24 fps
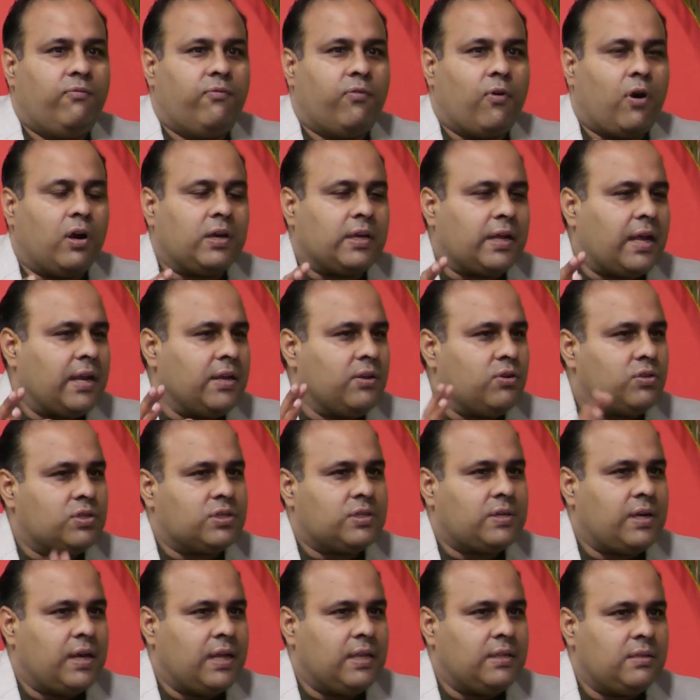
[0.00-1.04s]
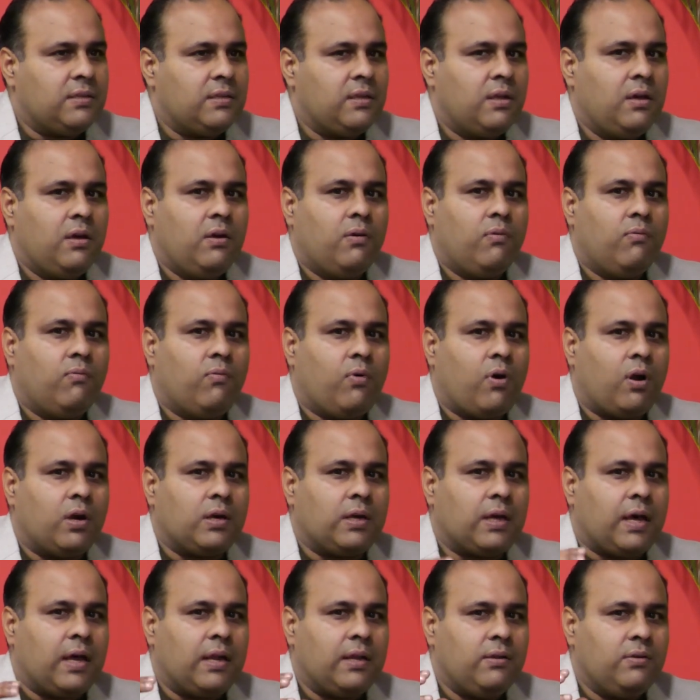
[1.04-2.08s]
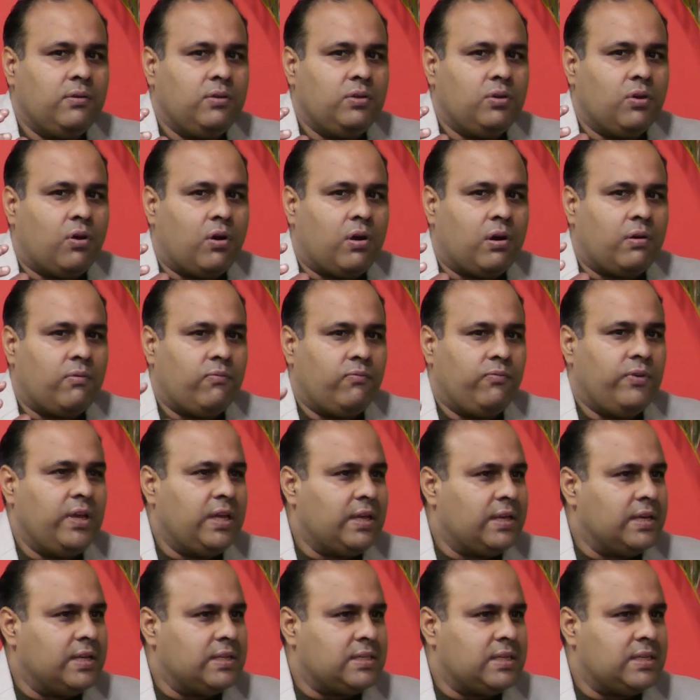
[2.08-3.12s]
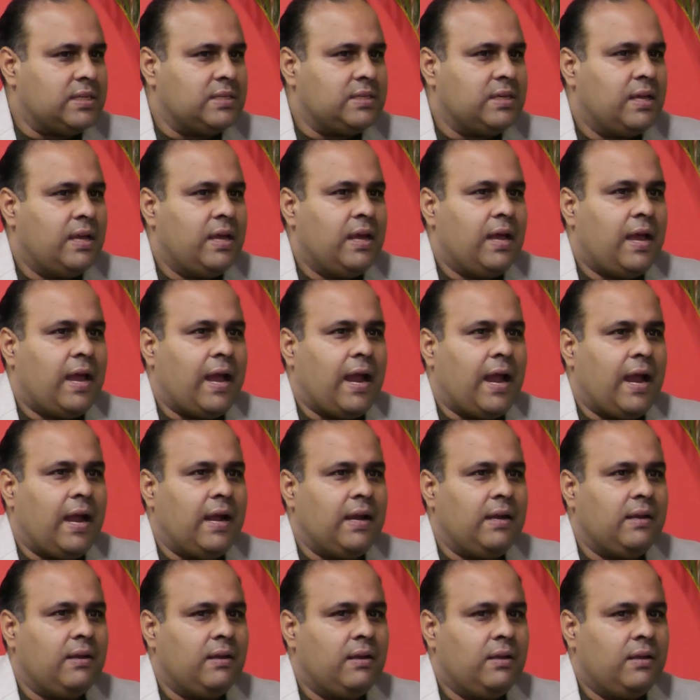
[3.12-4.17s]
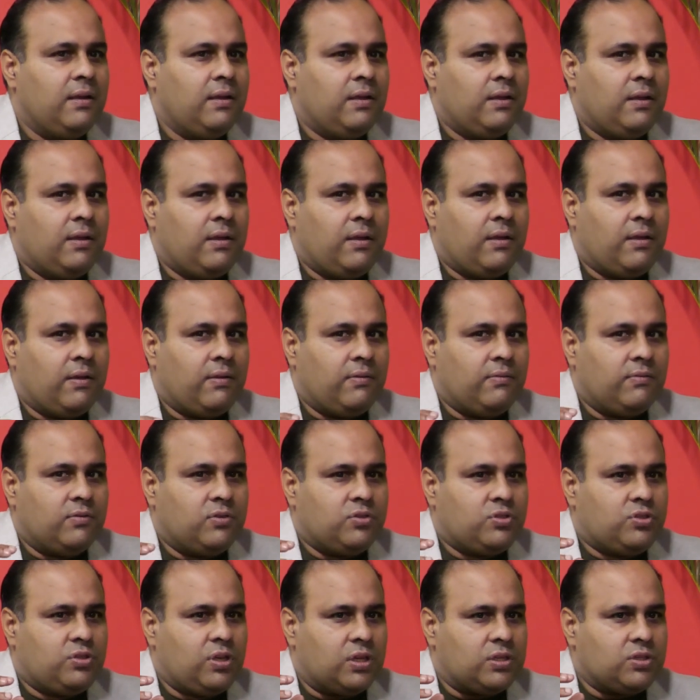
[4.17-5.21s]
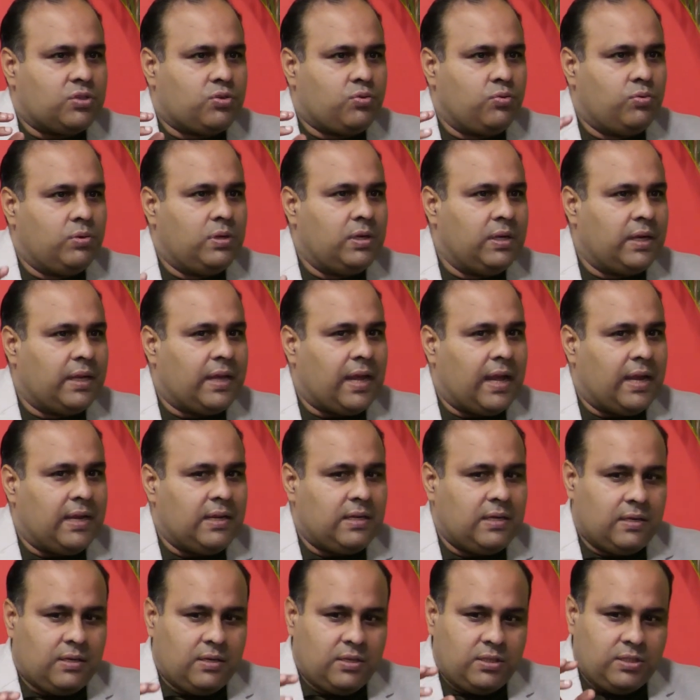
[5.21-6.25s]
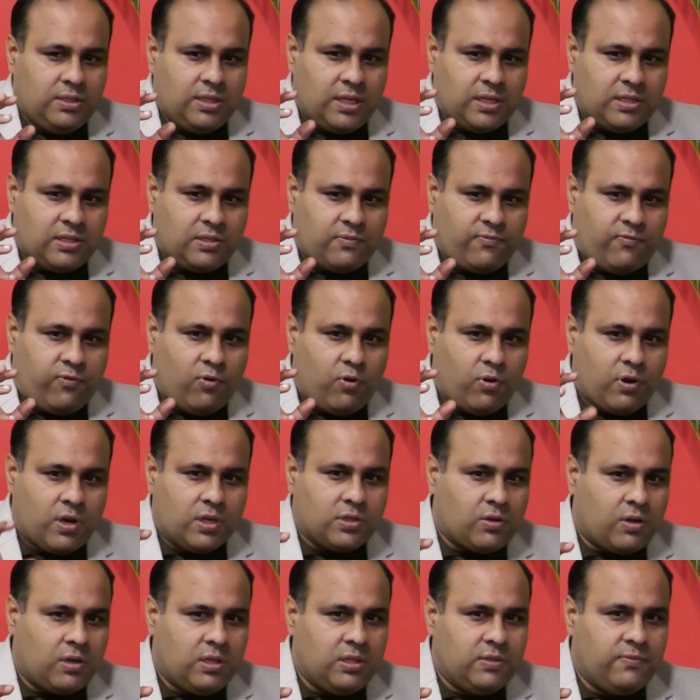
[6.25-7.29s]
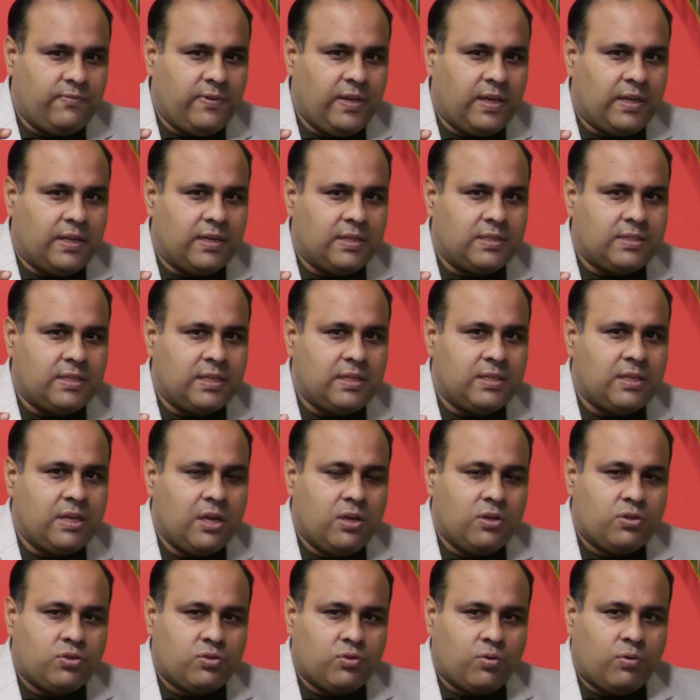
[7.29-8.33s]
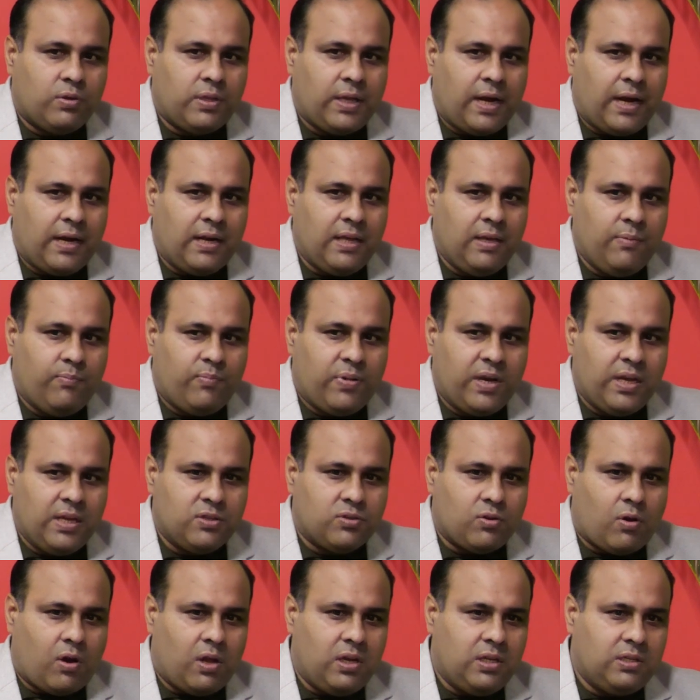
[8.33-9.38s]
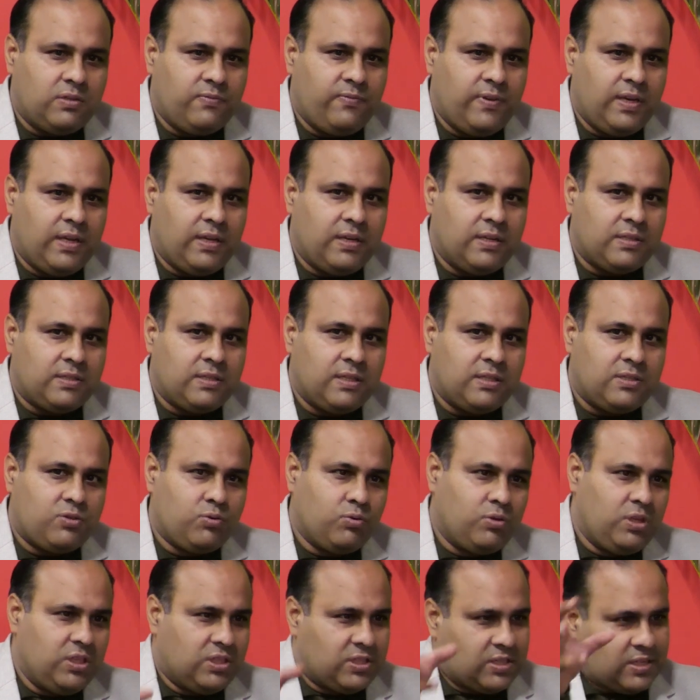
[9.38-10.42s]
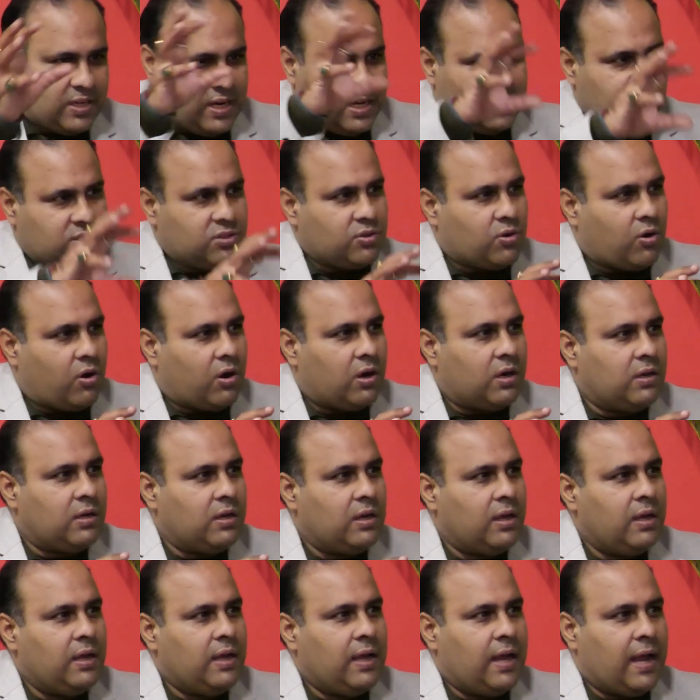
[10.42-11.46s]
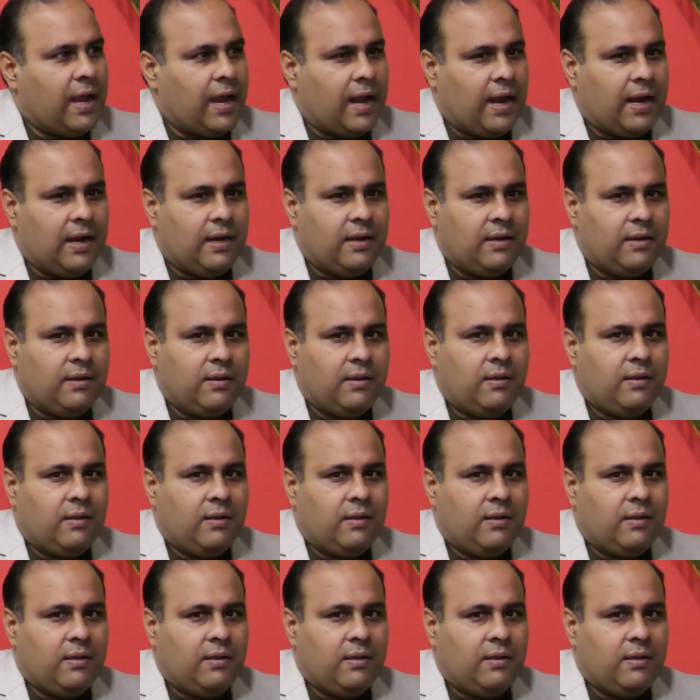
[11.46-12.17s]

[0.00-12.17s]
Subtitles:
what are your strengths, what are your weaknesses, and the student can just focus on his weaknesses so that he brings all his weaknesses to the strengths quadrant, and